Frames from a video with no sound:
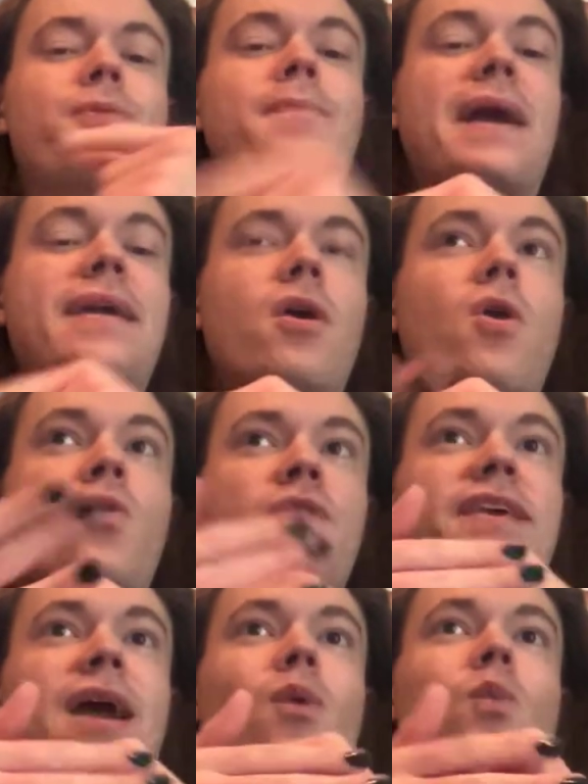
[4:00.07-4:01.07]
Rebecca
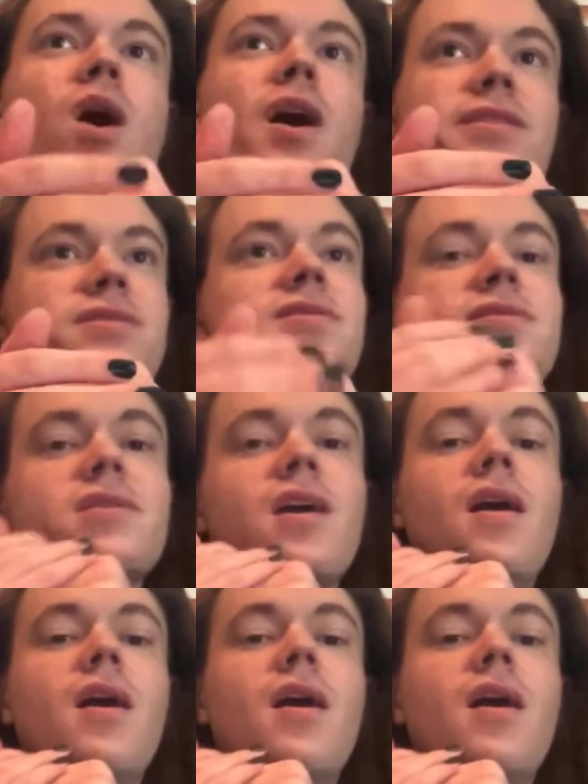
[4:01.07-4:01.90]
only get ones.